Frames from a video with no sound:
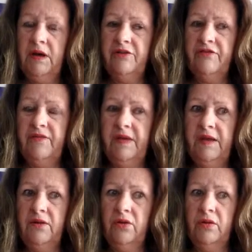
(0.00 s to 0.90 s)
I
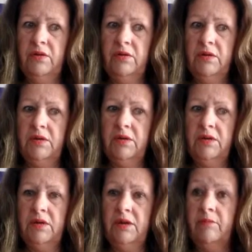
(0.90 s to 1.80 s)
feel,
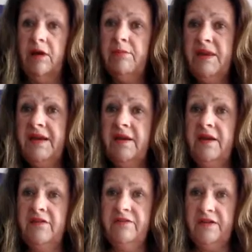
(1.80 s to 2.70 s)
are being
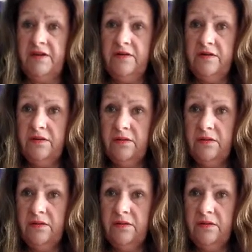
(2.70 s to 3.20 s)
gifted